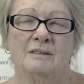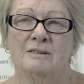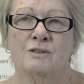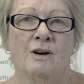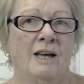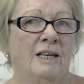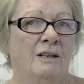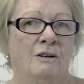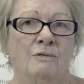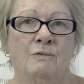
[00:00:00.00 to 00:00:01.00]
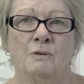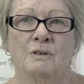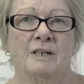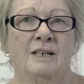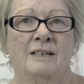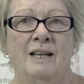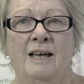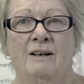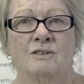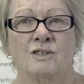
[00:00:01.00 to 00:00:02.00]
dragging her foot, and
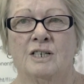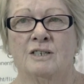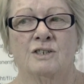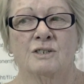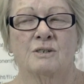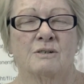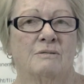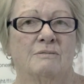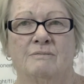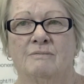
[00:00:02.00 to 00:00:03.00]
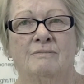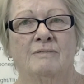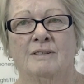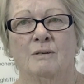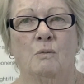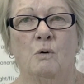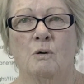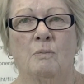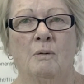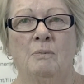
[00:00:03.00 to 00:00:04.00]
now she can just
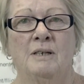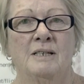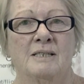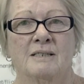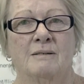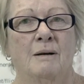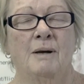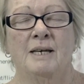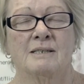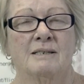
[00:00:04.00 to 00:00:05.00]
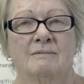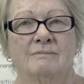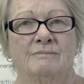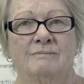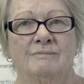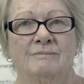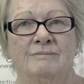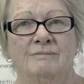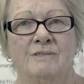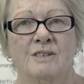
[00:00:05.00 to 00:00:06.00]
walk properly. It's amazing.
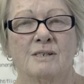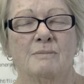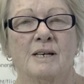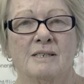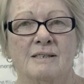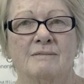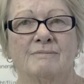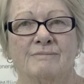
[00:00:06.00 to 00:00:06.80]
Just amazing.